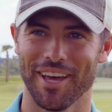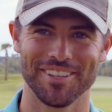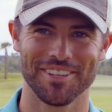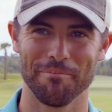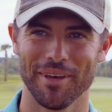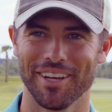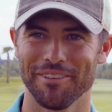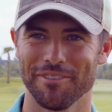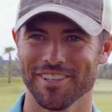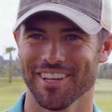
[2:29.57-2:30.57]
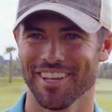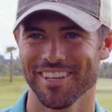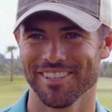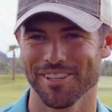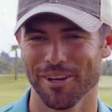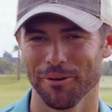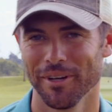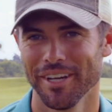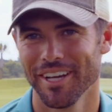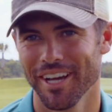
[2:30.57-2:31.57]
about as competitive as it gets. So,
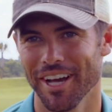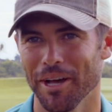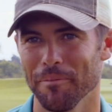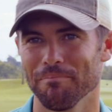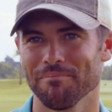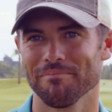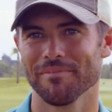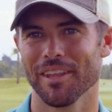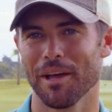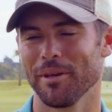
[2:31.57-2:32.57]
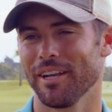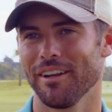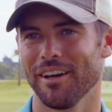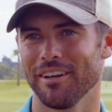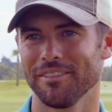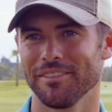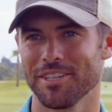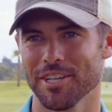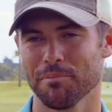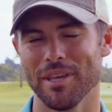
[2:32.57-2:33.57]
um, I mean,
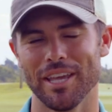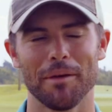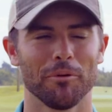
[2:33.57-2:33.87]
just being